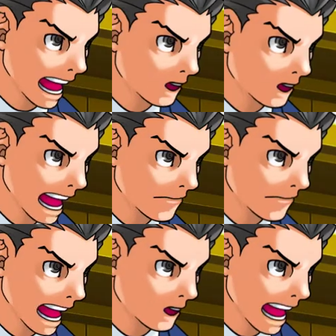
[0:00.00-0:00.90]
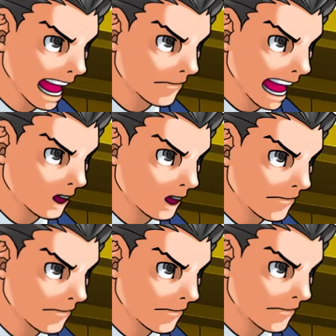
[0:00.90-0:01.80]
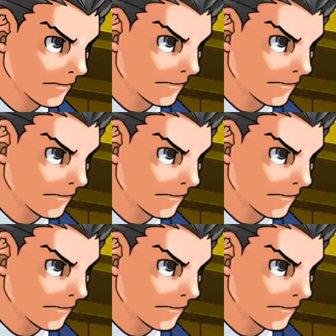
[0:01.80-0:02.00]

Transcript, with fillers: A recording of a conversation we had with the victim